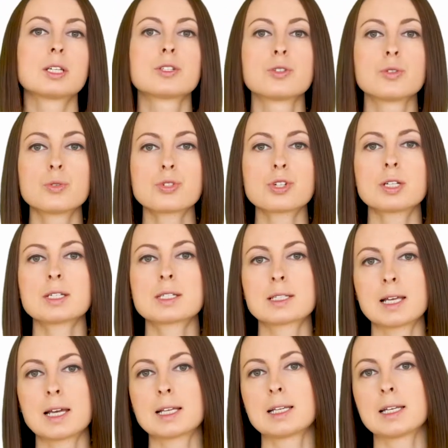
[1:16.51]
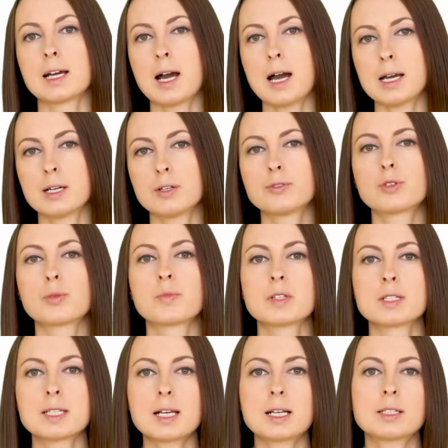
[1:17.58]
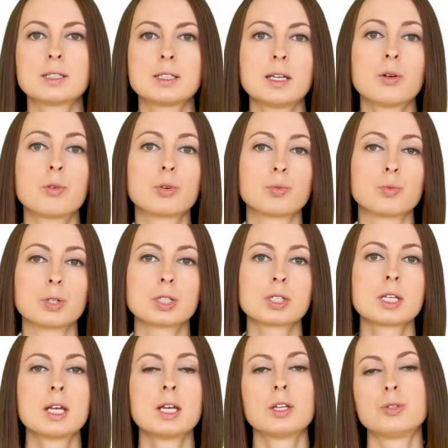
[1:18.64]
is usually slightly higher from the second year onwards,